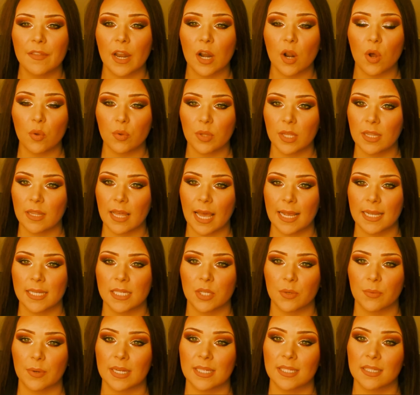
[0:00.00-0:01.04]
that only
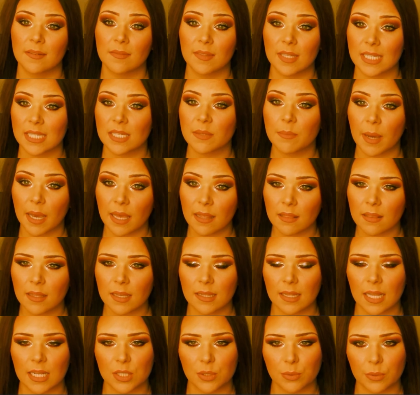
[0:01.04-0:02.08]
lasts the rest of this month,
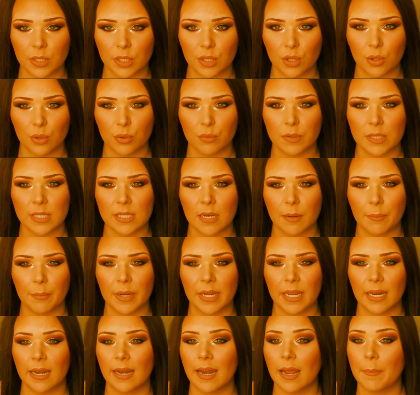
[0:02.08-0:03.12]
and that's really the only reason I'm
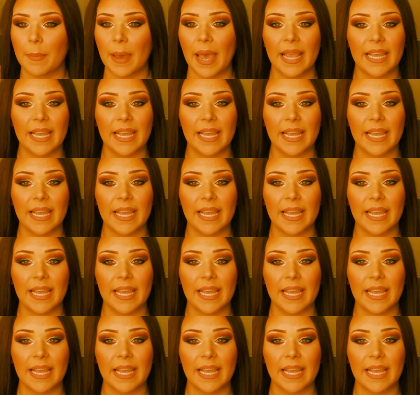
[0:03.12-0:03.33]
bringing it up.